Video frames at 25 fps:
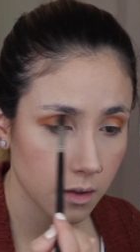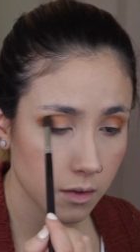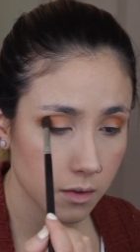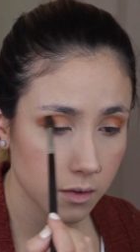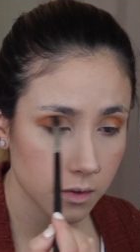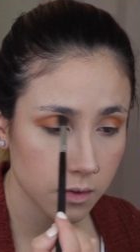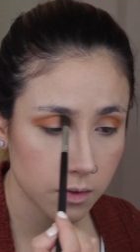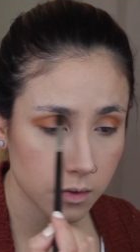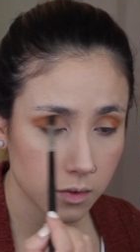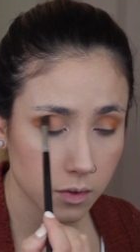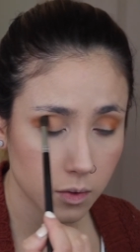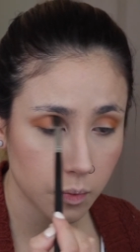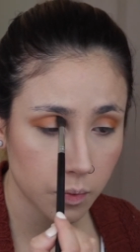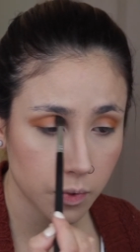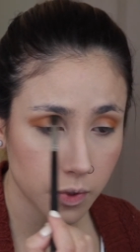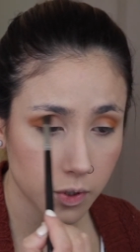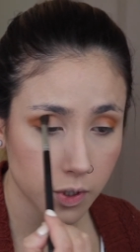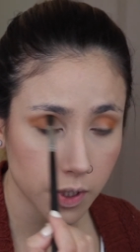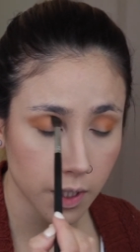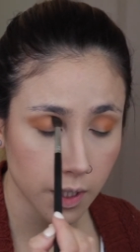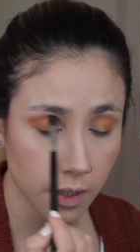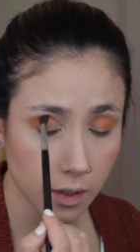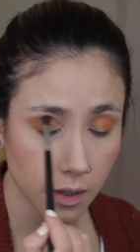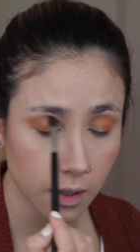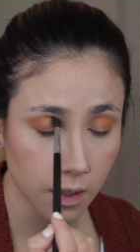Super
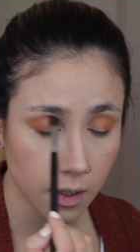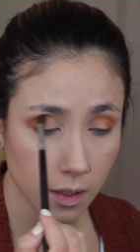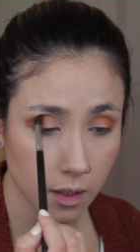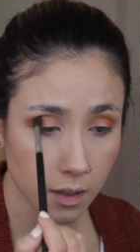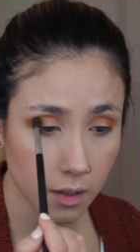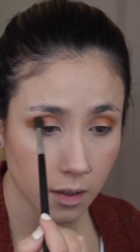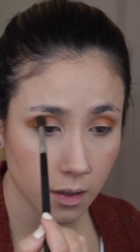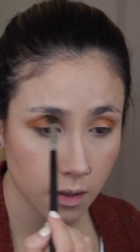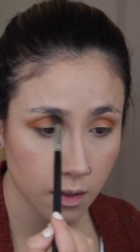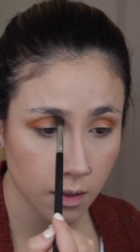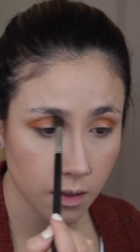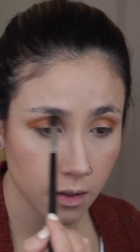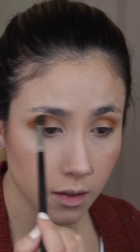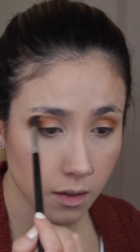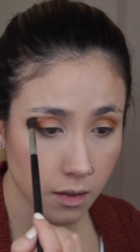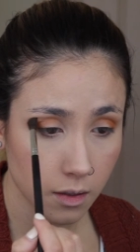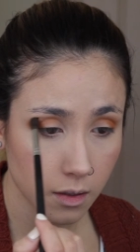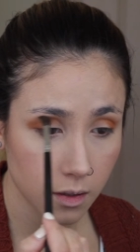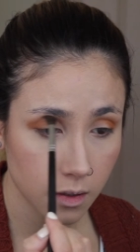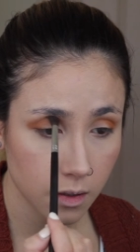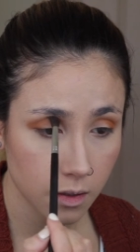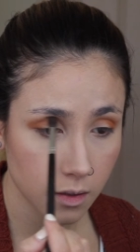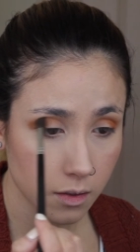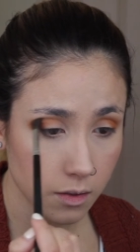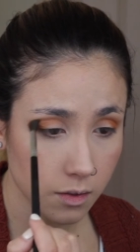gently,
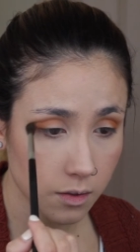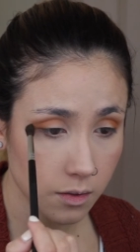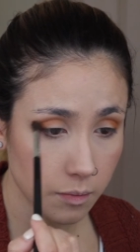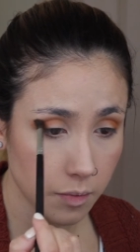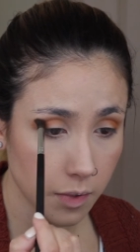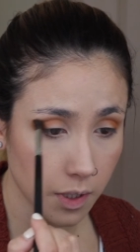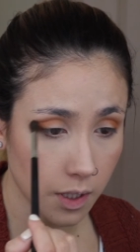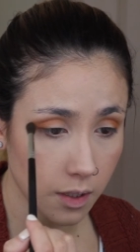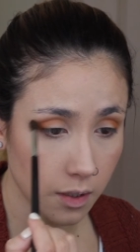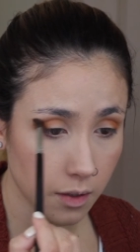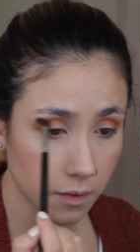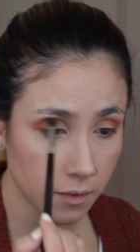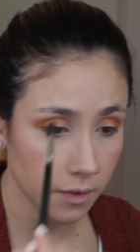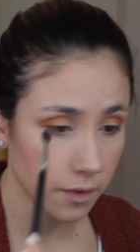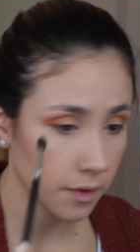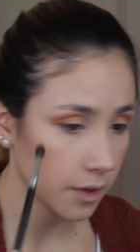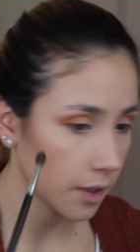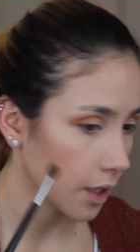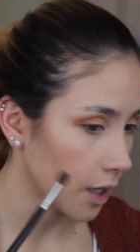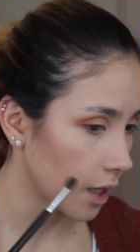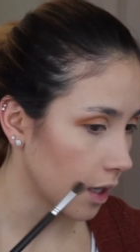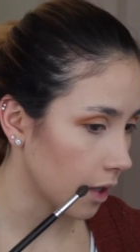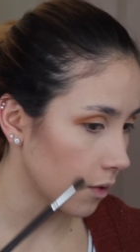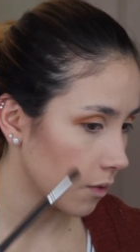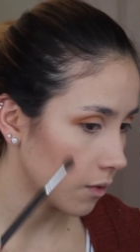just blend
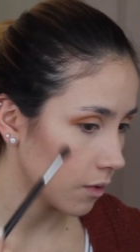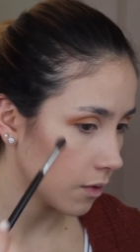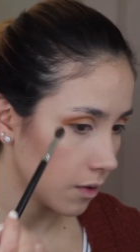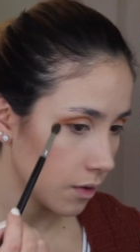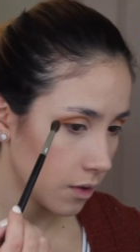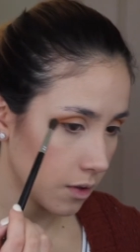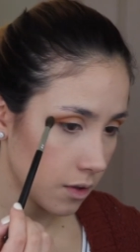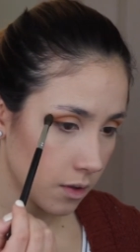everything out.